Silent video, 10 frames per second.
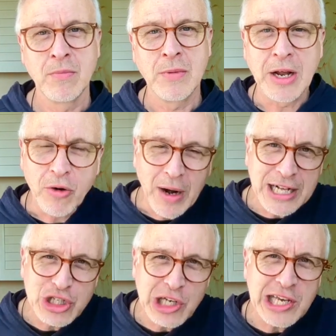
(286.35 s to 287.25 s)
And
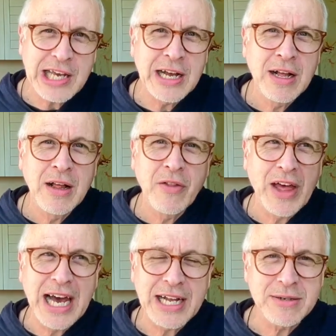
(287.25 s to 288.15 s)
gradually,
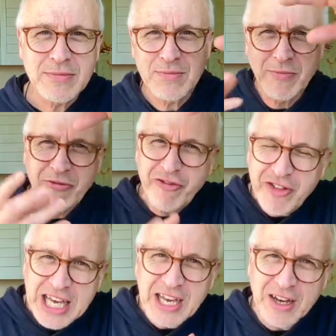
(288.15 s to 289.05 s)
that
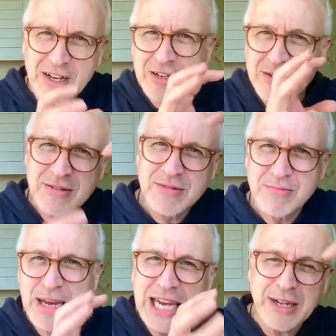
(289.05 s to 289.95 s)
figure
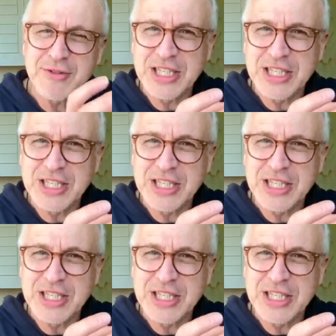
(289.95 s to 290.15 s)
made of